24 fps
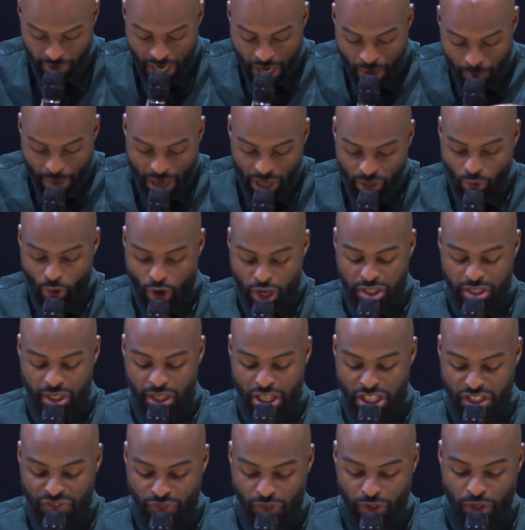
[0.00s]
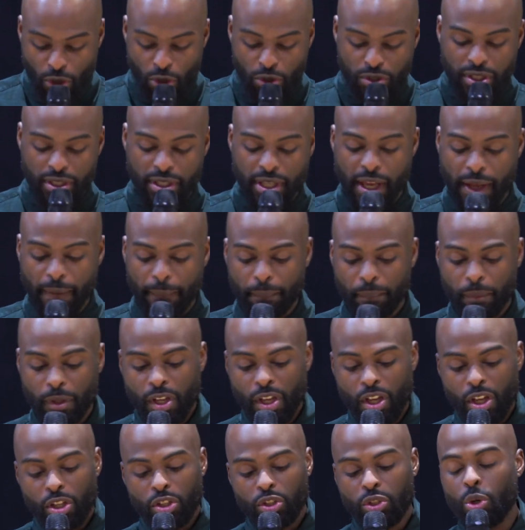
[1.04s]
My question is for you today.
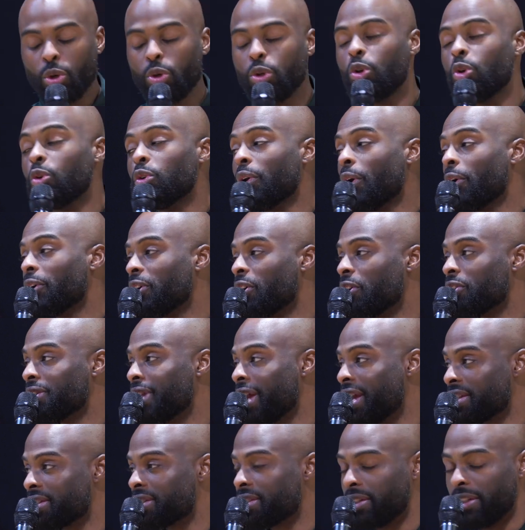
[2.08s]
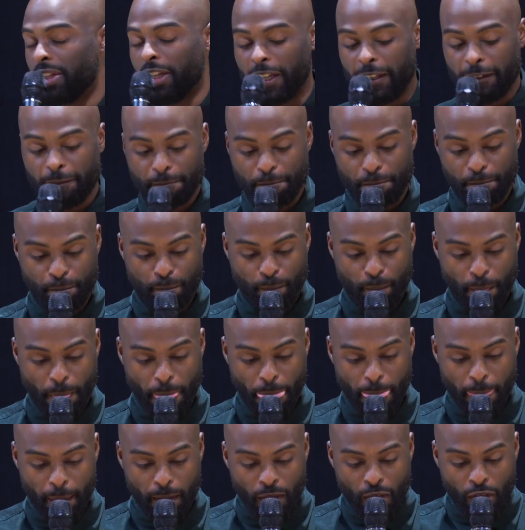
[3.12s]
Do you know your destiny?
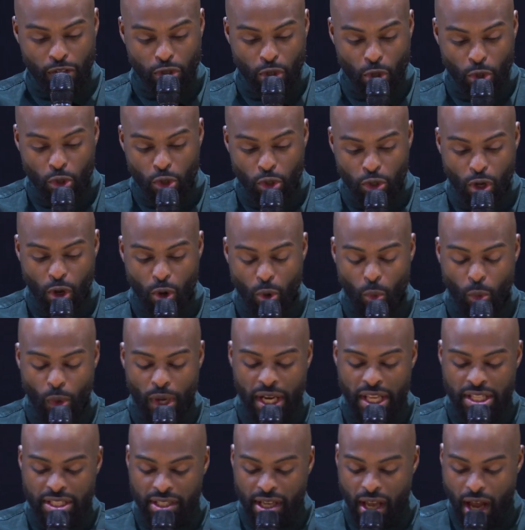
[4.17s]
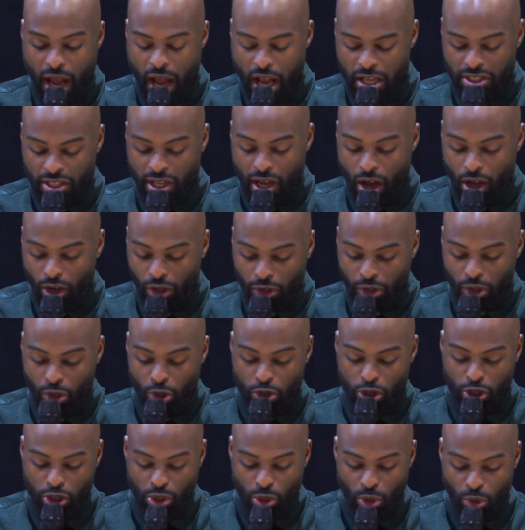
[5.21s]
Do you know what is God's calling you
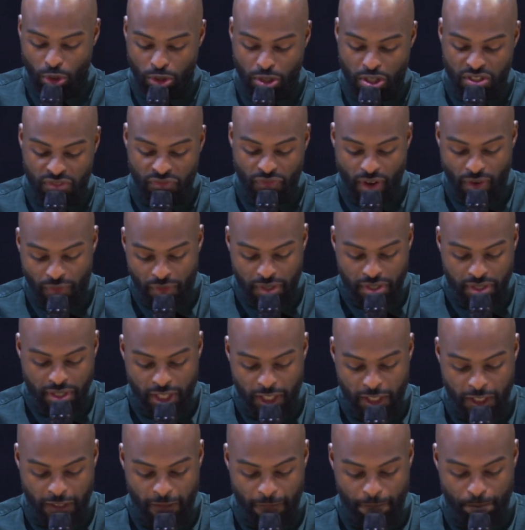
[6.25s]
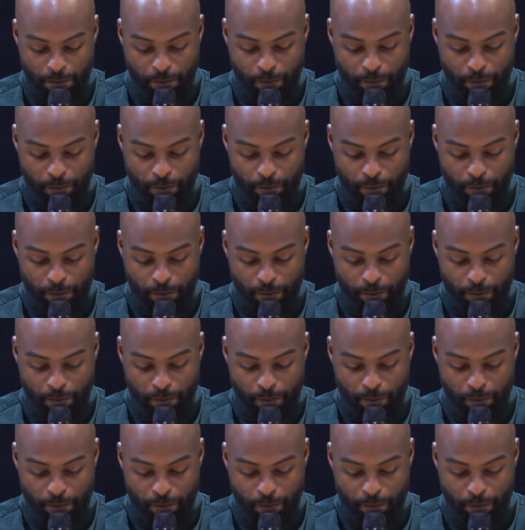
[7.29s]
to do in this very season?